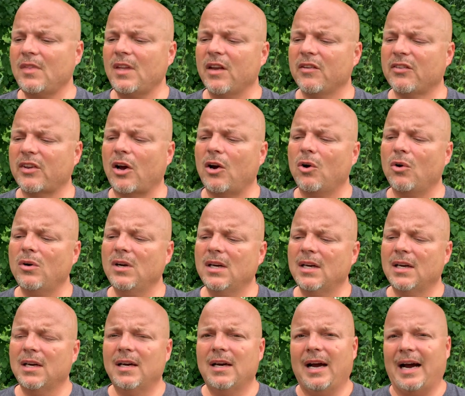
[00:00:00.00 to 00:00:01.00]
So
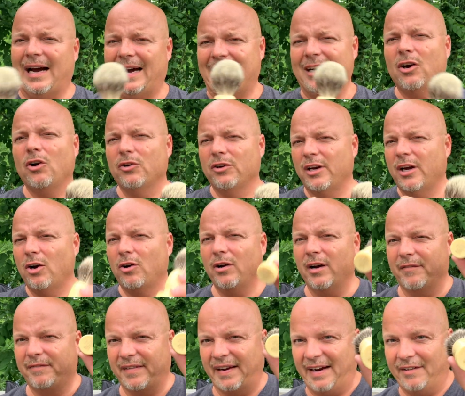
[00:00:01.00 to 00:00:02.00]
I don't know
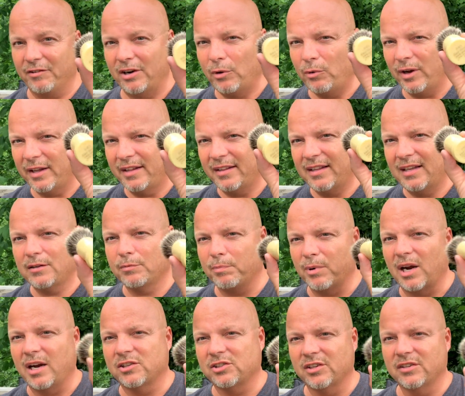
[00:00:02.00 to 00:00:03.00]
if every one of these
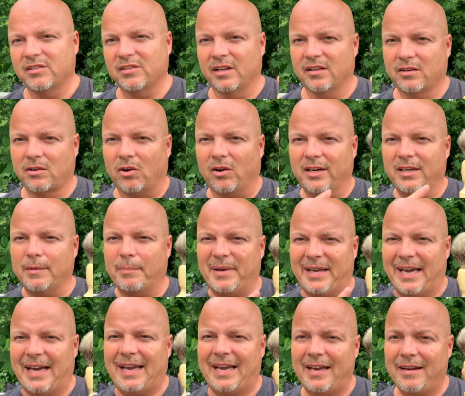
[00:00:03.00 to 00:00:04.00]
brushes is going to
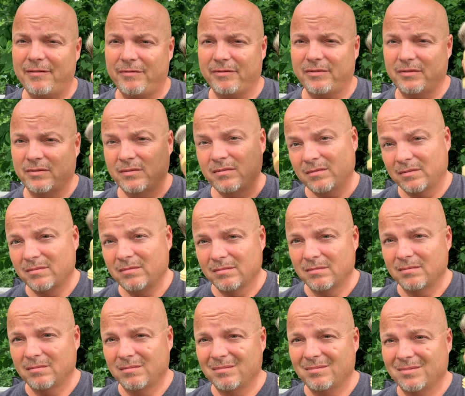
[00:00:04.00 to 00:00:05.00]
behave
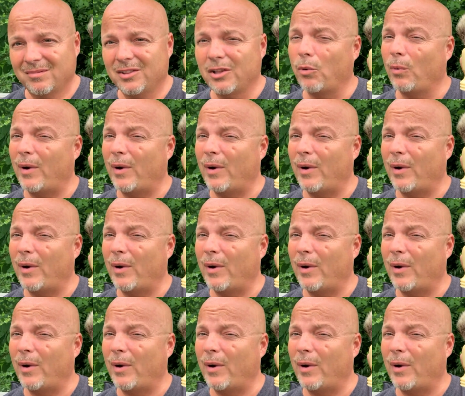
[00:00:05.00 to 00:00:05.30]
the